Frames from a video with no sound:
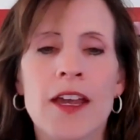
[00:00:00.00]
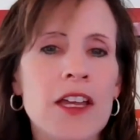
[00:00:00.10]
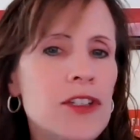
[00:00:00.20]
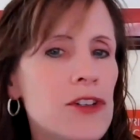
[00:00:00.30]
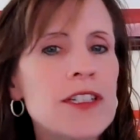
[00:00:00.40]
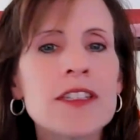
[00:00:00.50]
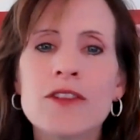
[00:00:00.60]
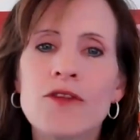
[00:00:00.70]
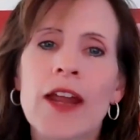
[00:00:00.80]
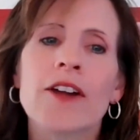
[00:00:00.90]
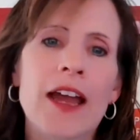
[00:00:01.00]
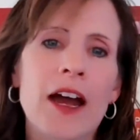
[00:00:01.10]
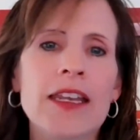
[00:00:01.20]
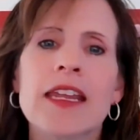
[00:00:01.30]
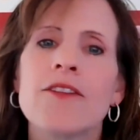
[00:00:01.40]
So it's just this very
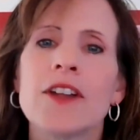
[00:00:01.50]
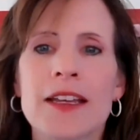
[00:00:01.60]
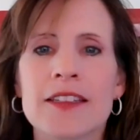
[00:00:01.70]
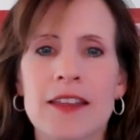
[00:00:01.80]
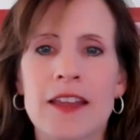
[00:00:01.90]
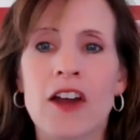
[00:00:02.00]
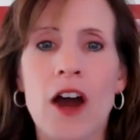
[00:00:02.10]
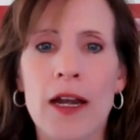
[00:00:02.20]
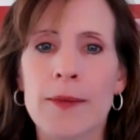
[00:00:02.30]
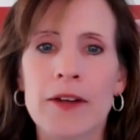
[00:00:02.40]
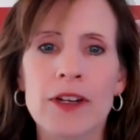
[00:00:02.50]
unevenness in the economy.